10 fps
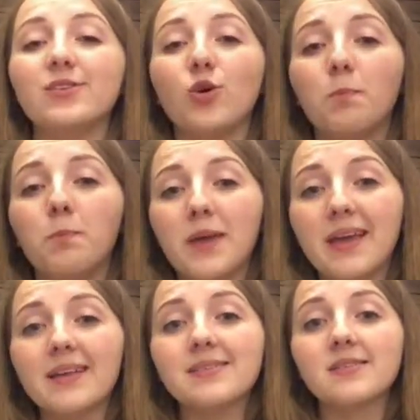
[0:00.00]
your
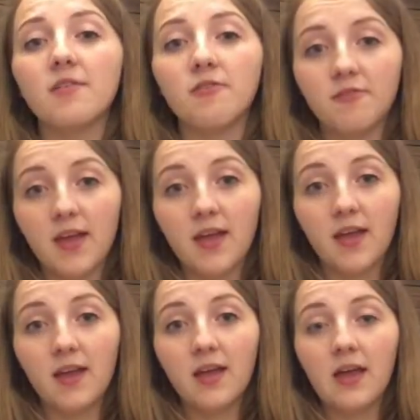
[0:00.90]
biggest
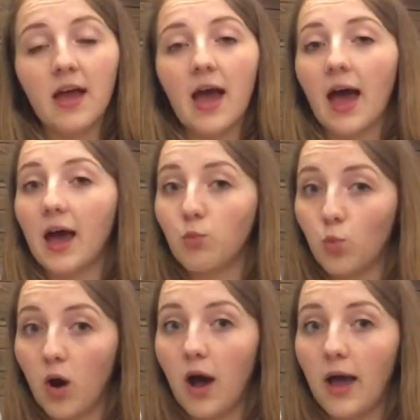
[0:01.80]
fear and
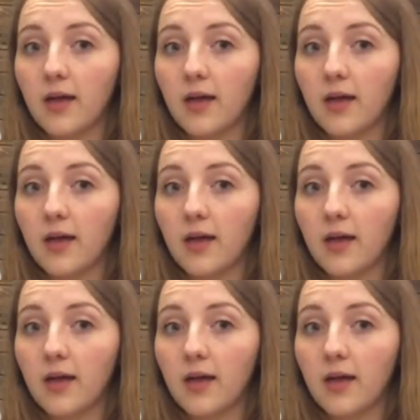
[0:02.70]
why?